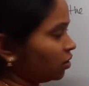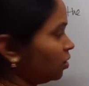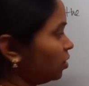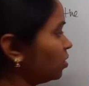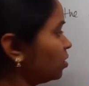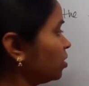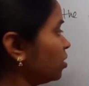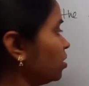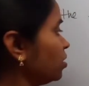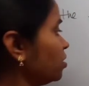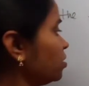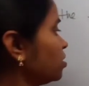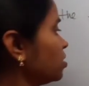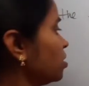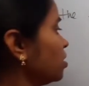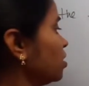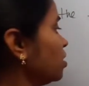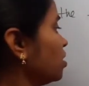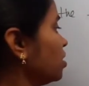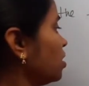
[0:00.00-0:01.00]
it is
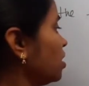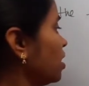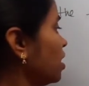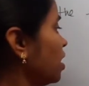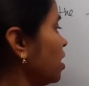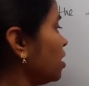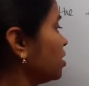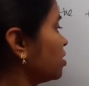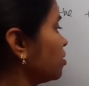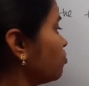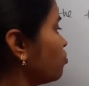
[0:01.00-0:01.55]
at a